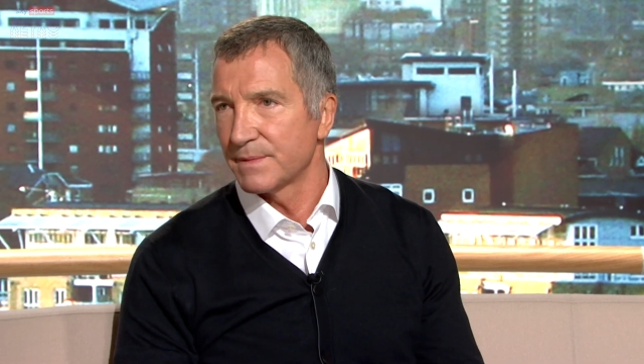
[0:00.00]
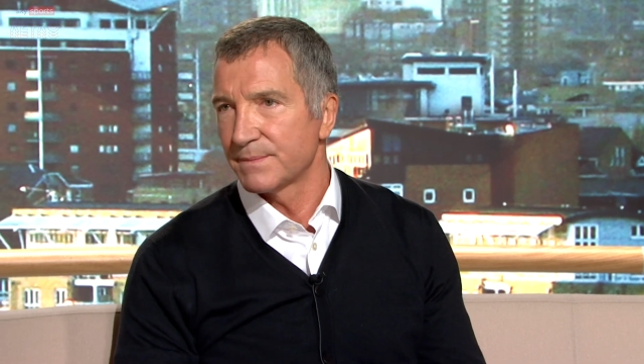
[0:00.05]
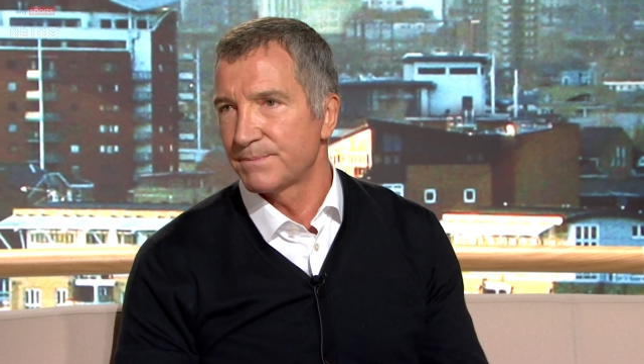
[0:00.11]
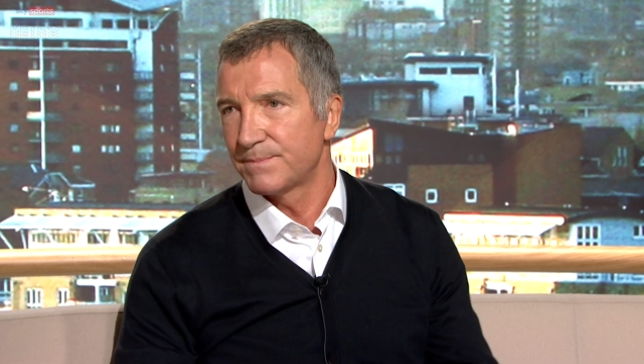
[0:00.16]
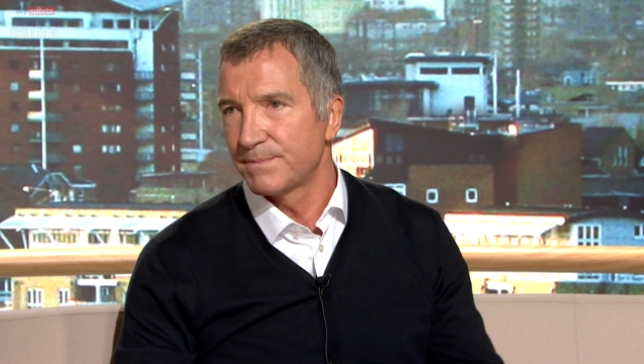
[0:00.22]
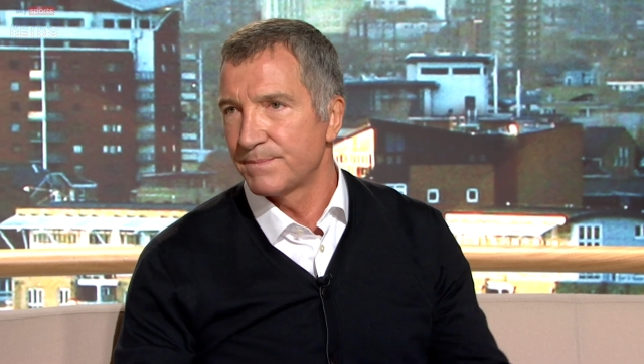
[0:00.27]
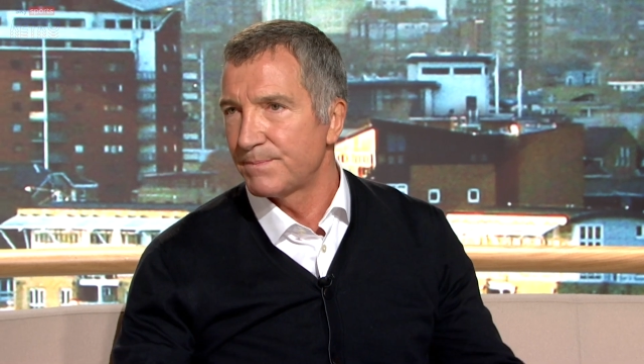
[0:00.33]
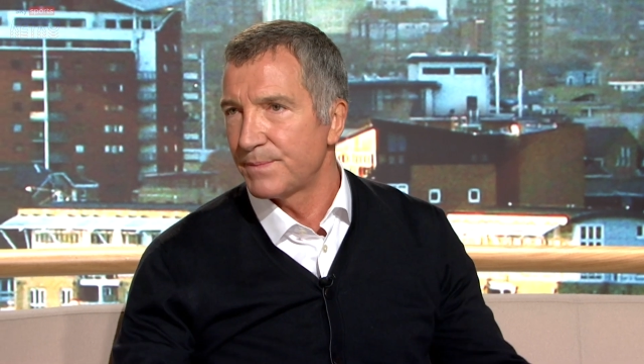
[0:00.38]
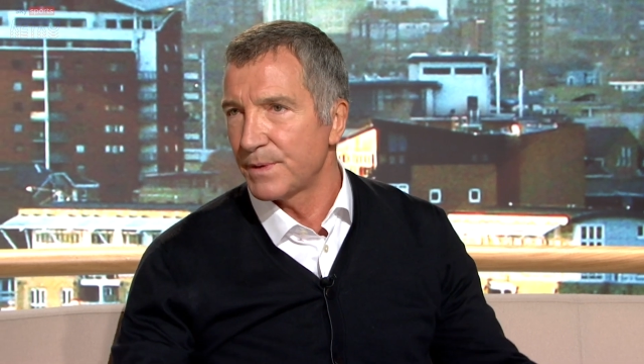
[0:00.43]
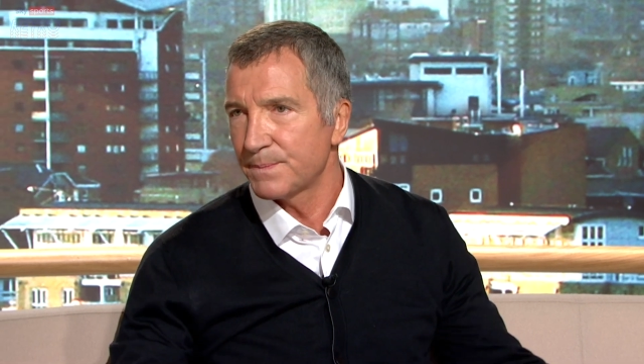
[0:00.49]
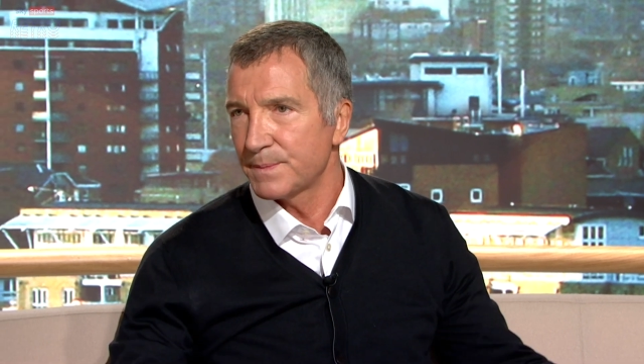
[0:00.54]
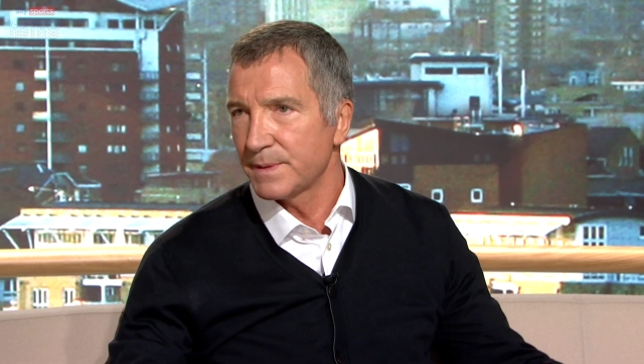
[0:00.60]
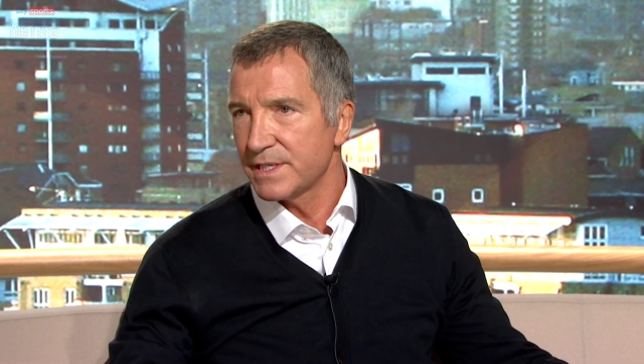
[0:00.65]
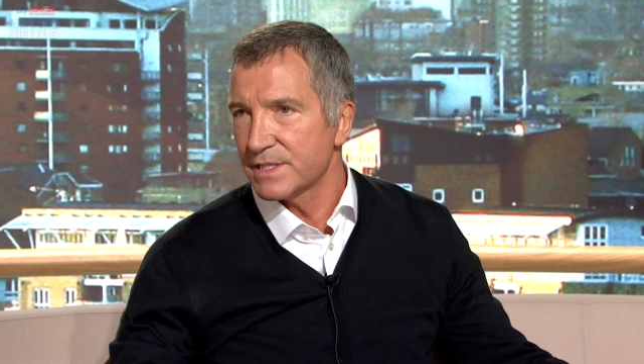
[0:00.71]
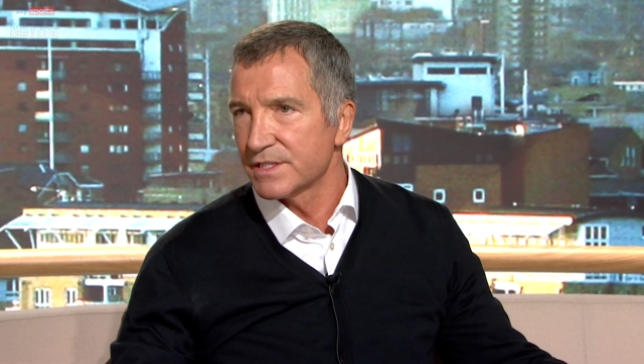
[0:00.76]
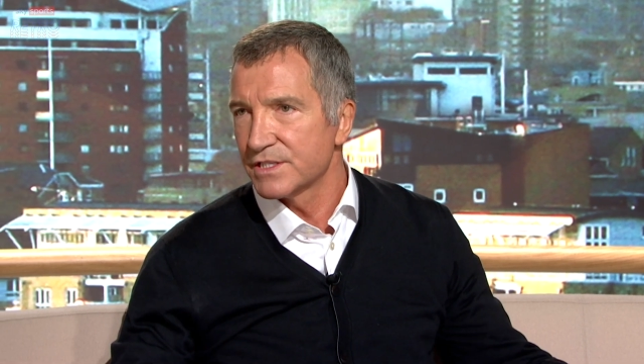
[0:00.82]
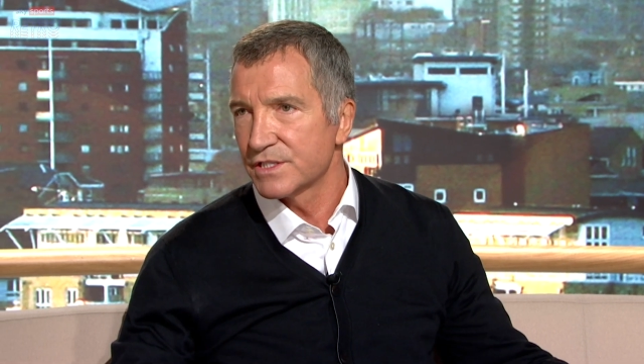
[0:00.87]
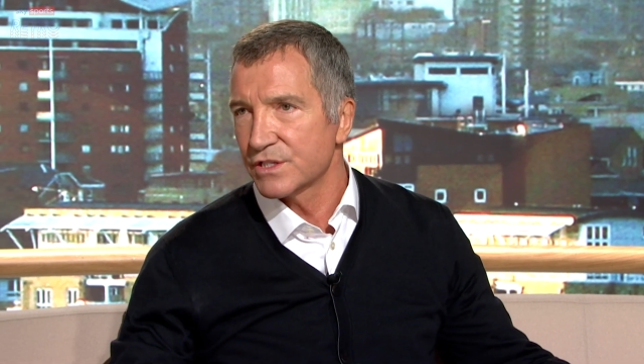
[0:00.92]
The
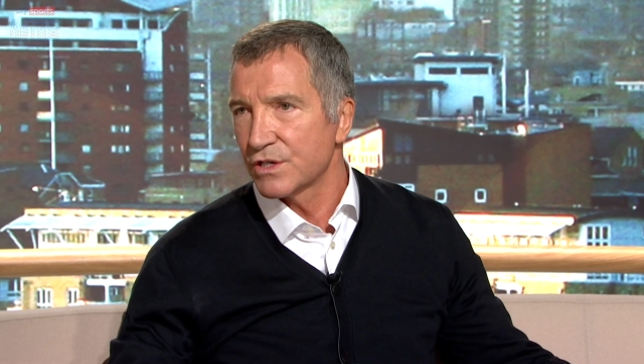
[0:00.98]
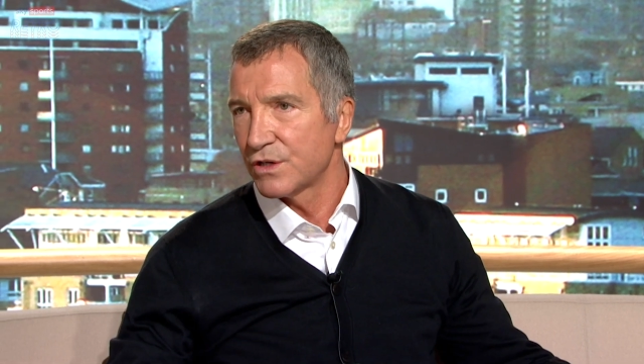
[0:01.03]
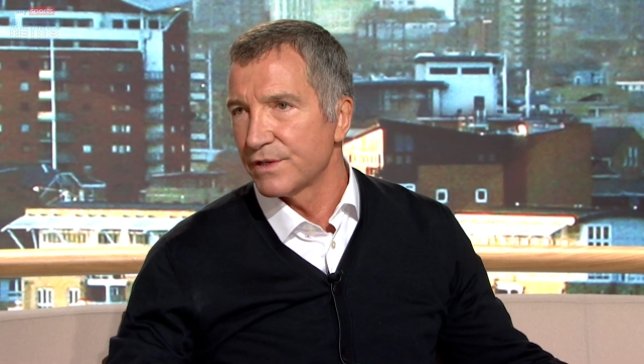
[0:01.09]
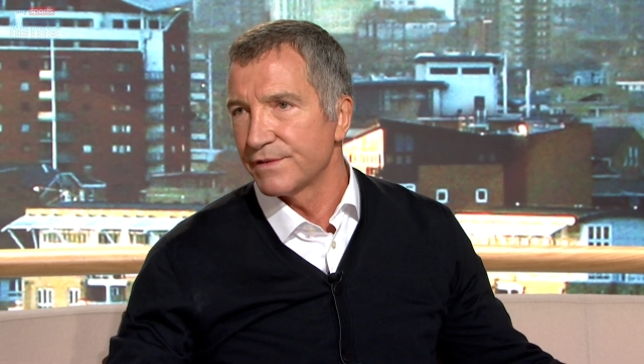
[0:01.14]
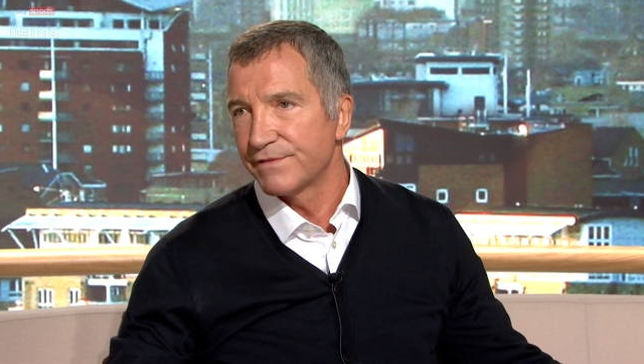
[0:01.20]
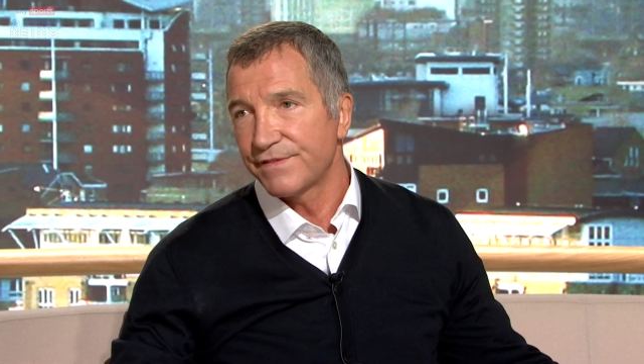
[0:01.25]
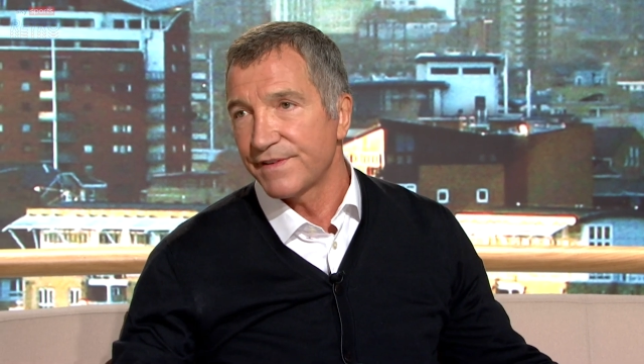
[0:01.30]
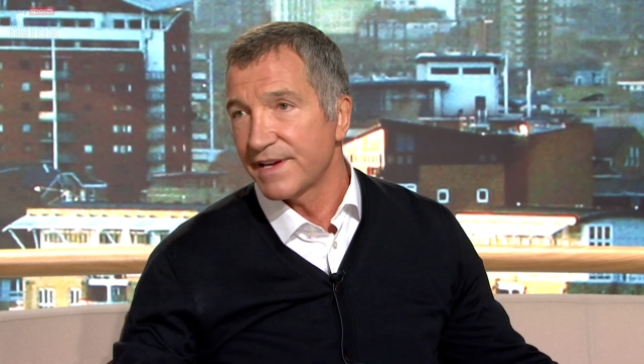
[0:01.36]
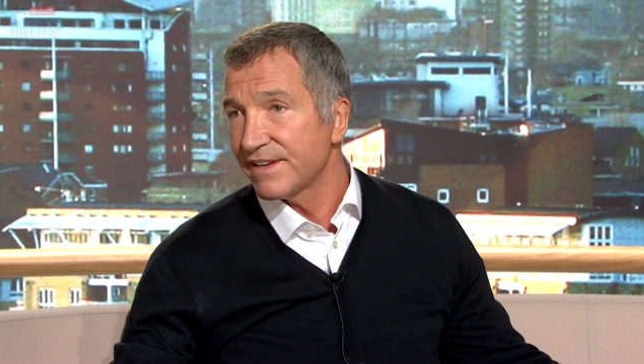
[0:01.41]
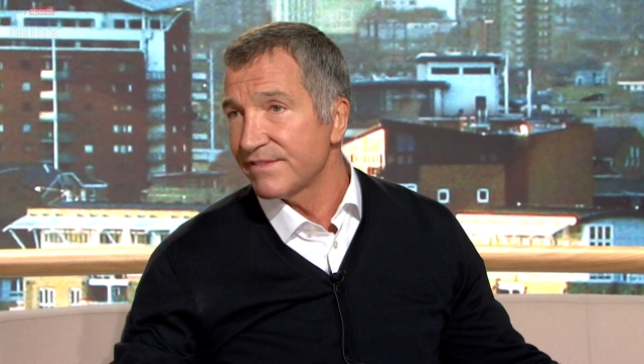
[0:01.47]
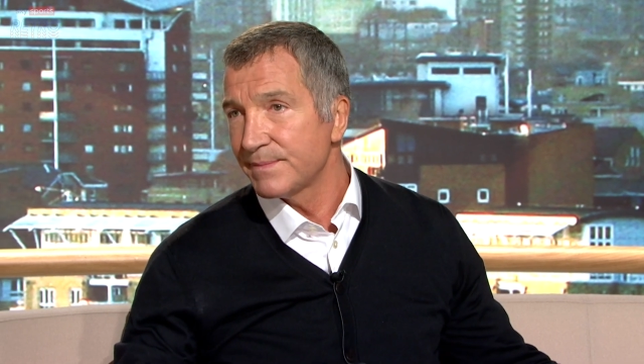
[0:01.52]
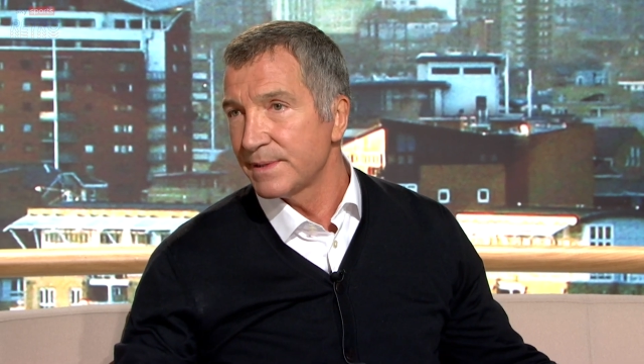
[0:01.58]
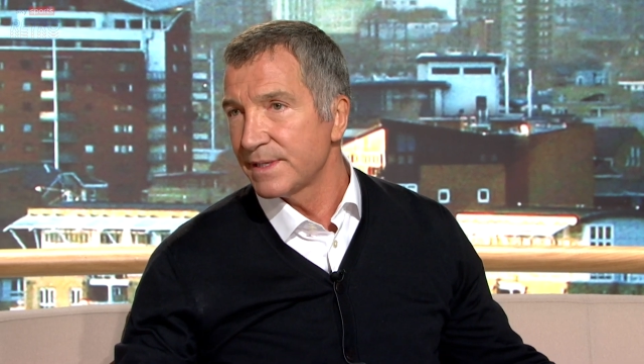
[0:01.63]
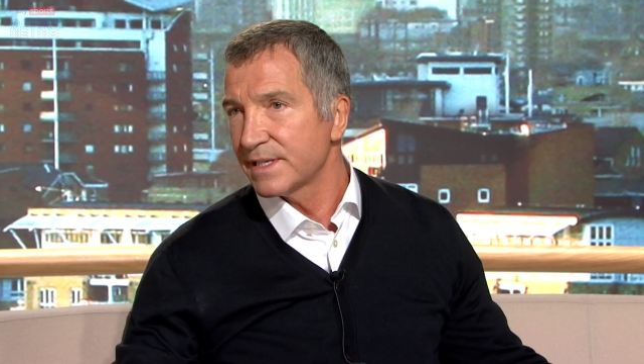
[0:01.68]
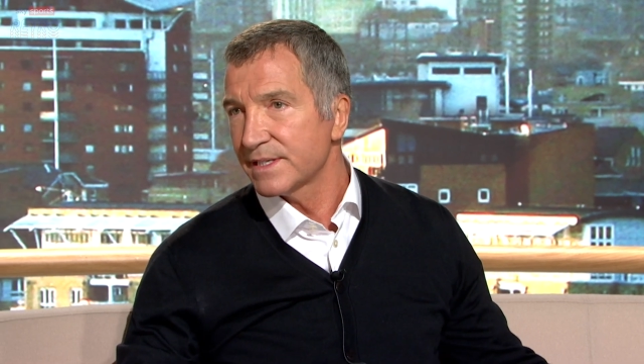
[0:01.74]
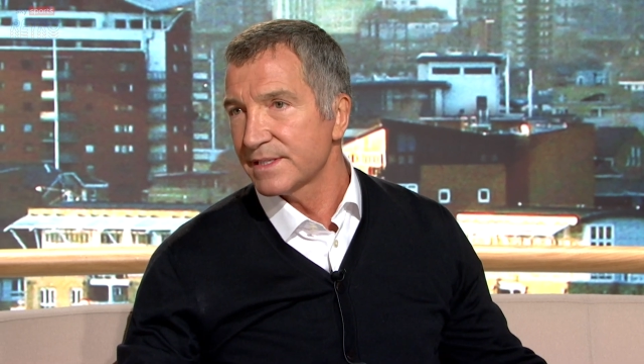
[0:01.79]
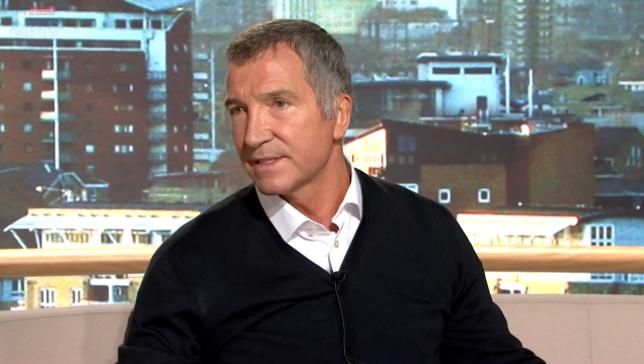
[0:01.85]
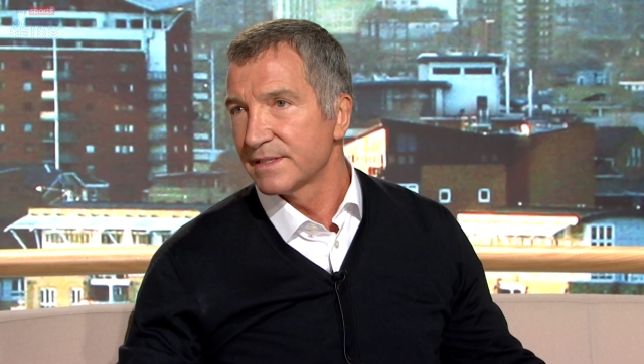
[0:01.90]
population of Scotland, 5
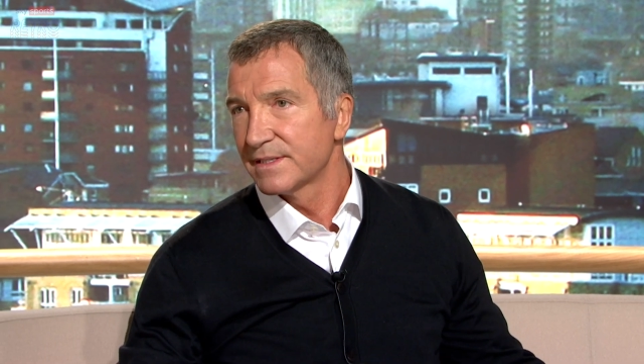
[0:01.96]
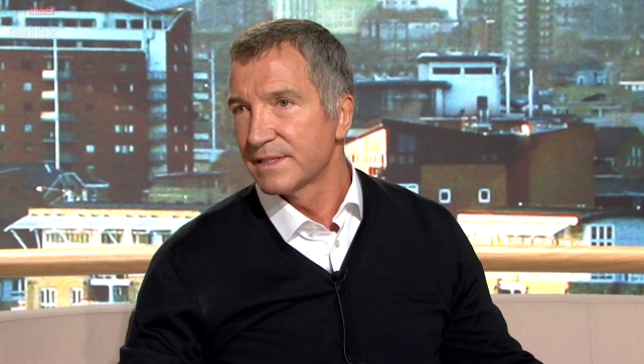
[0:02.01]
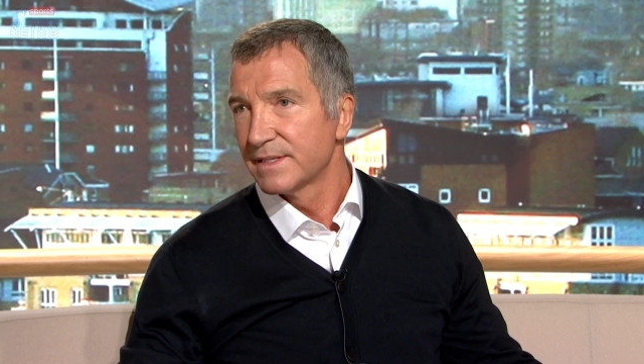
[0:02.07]
million.